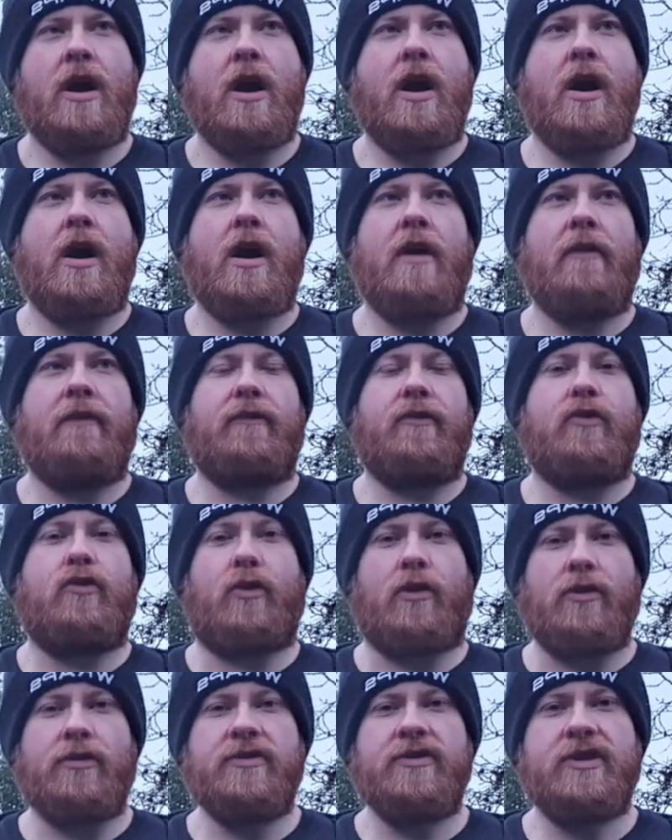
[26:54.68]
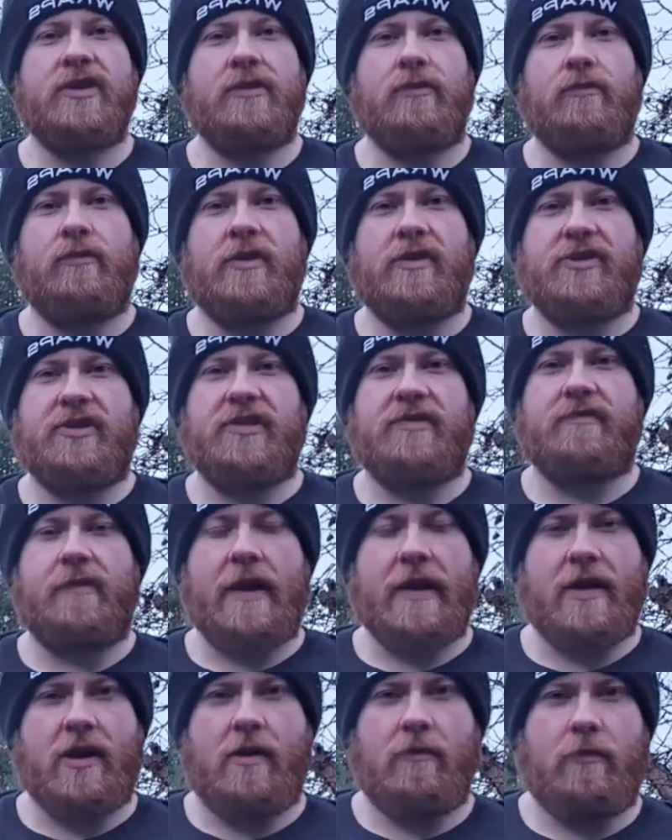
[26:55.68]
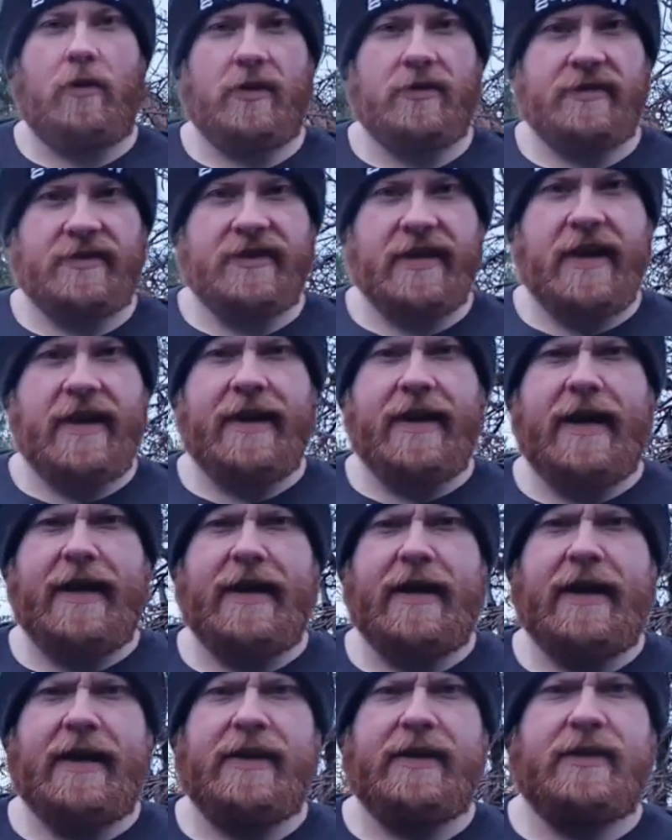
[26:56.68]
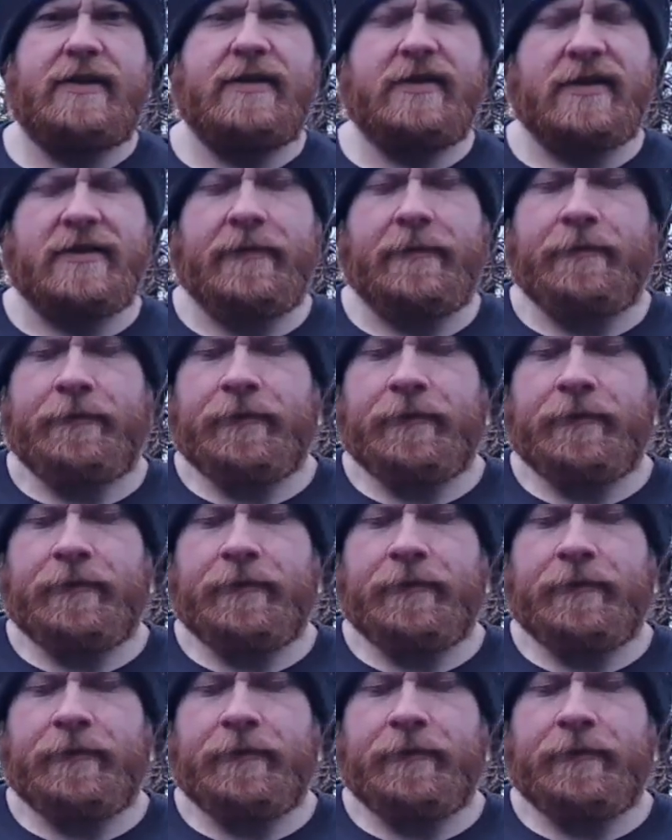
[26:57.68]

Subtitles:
of grunt, which is Recon 1's EAAs,